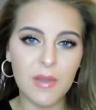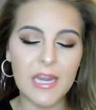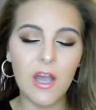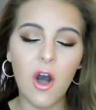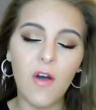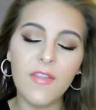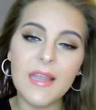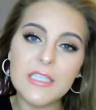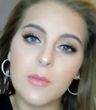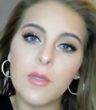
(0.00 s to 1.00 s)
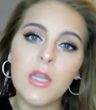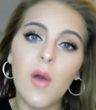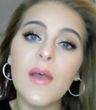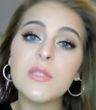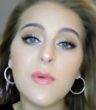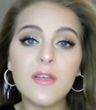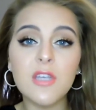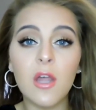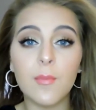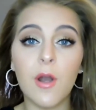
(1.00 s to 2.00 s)
media, all the links are below, as well as
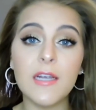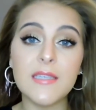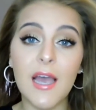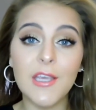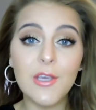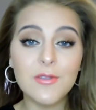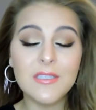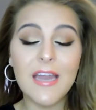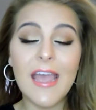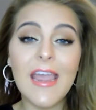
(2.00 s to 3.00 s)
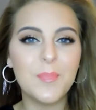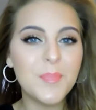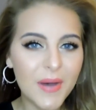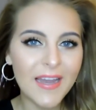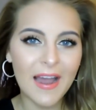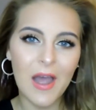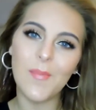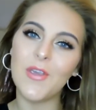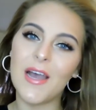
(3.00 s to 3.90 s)
all the products that I used today. But I hope you